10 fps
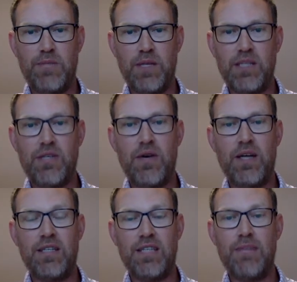but let's go ahead
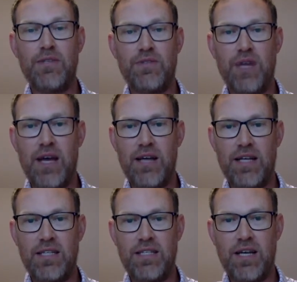and demonstrate how
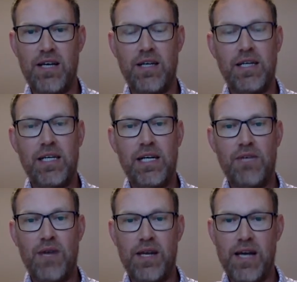that's done
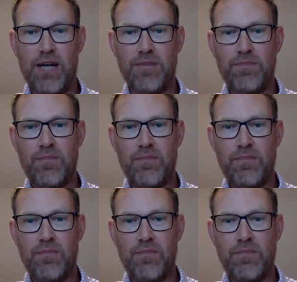right now.